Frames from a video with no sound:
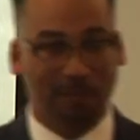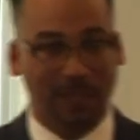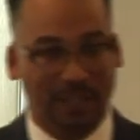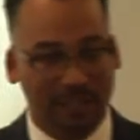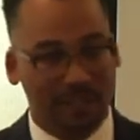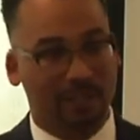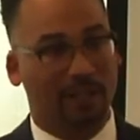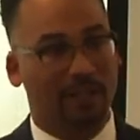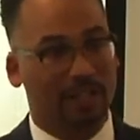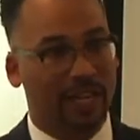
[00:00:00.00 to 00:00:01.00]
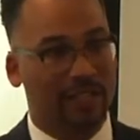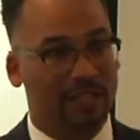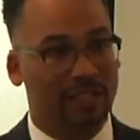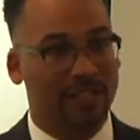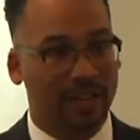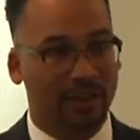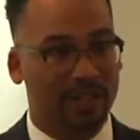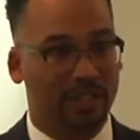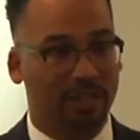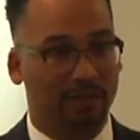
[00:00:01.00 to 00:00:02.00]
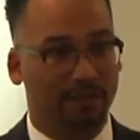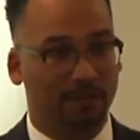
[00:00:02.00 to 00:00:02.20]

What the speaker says: because he started changing his narrative